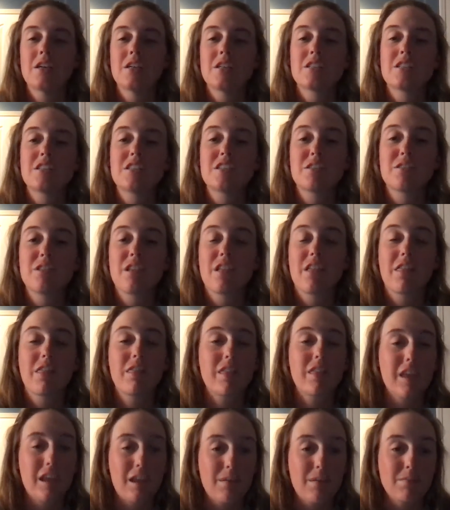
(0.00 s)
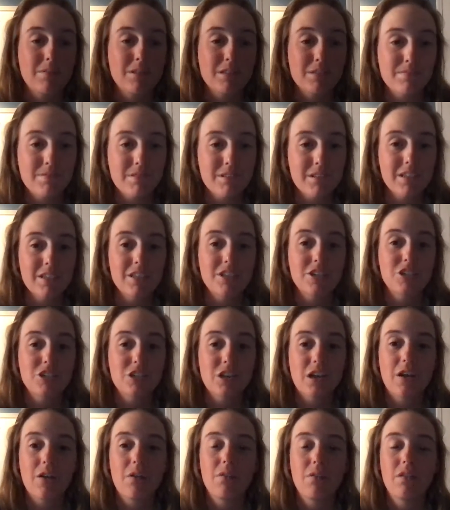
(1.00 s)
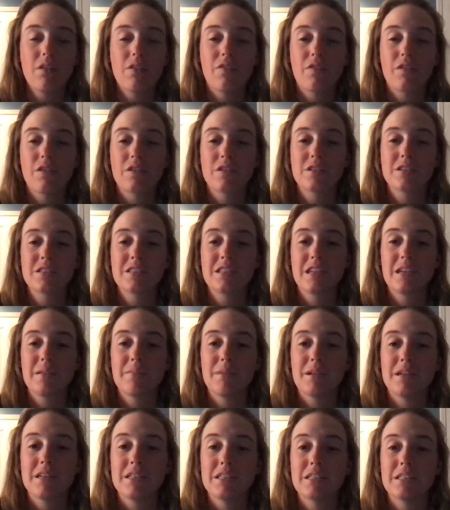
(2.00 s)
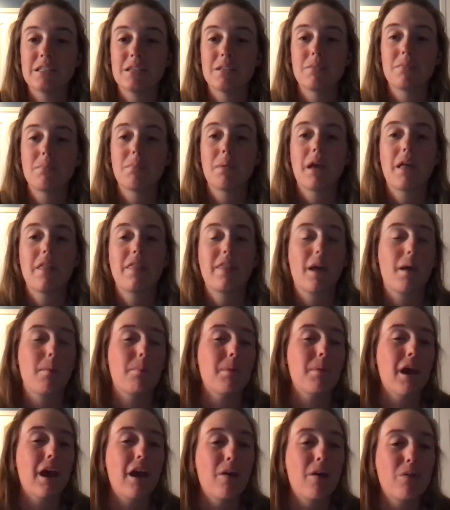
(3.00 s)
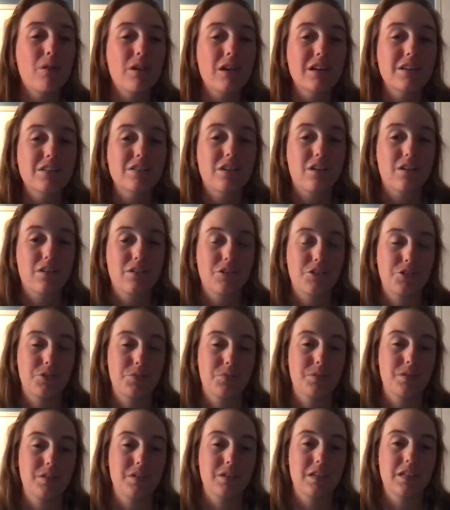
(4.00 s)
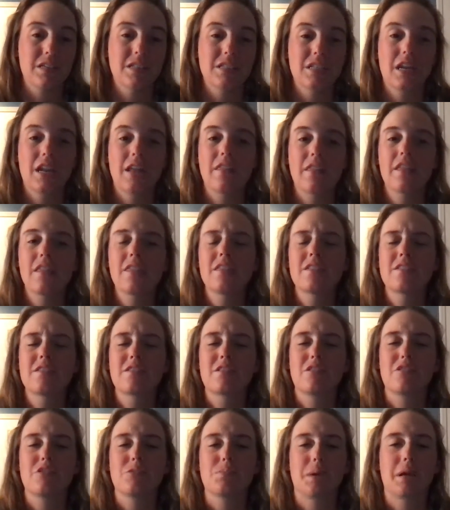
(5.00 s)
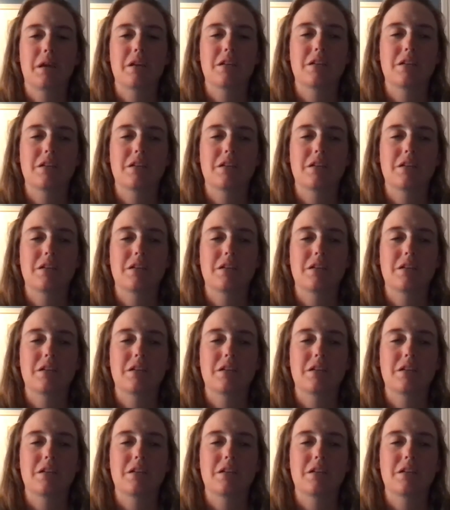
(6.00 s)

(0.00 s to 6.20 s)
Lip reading: So the themes for this show, the first theme is that power is hard to resist. And I think this goes back